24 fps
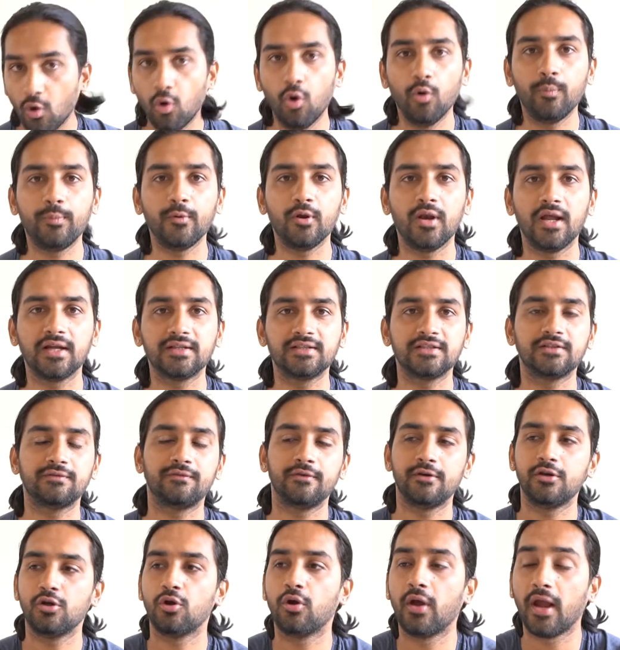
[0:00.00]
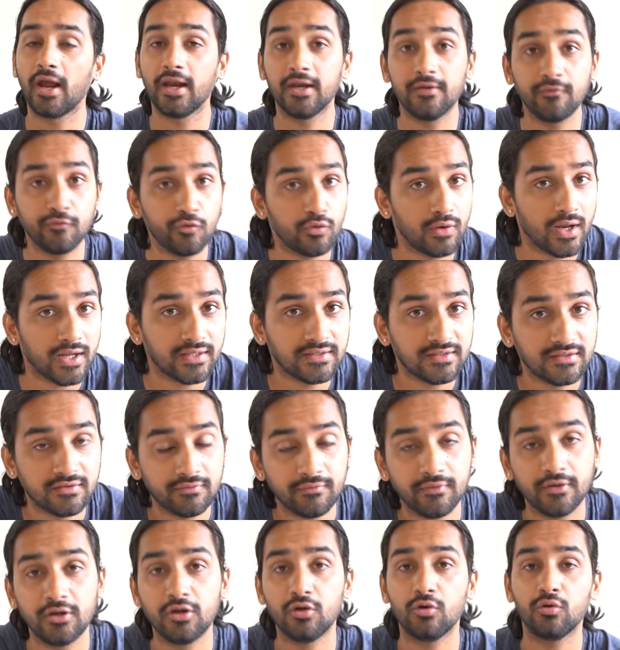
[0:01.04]
I hope you like this video, and if you like this
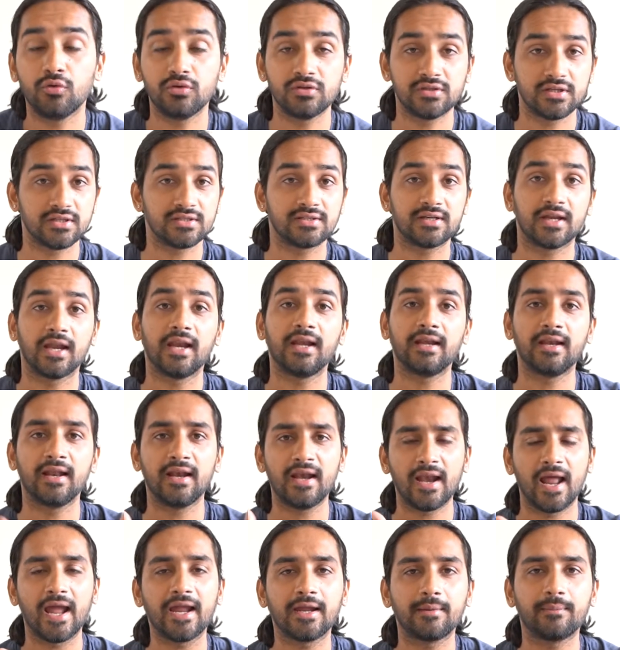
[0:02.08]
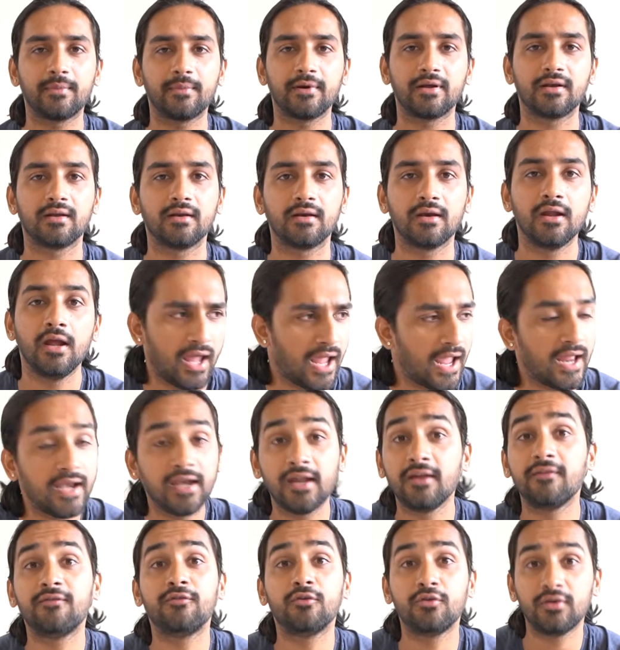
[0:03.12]
video, just hit the like button, and
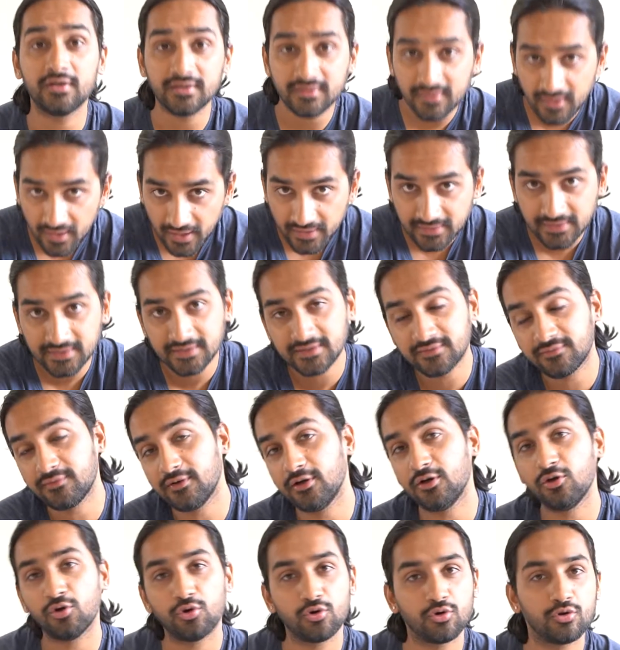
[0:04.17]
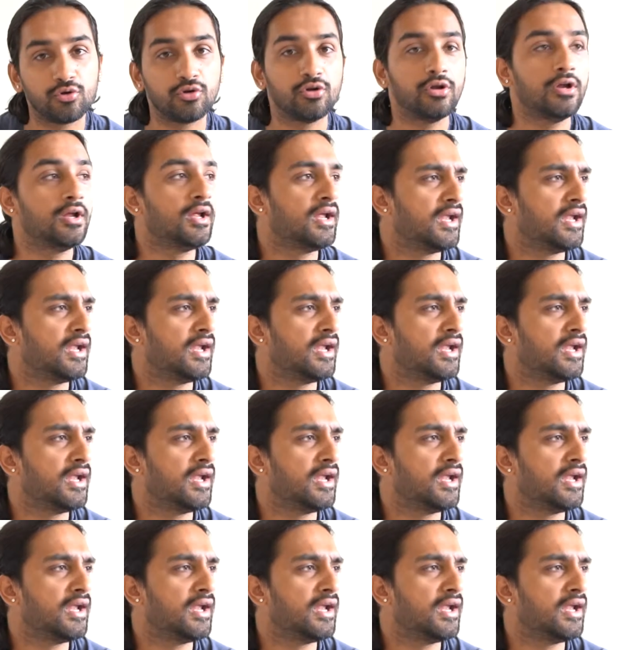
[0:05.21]
if you dislike this video,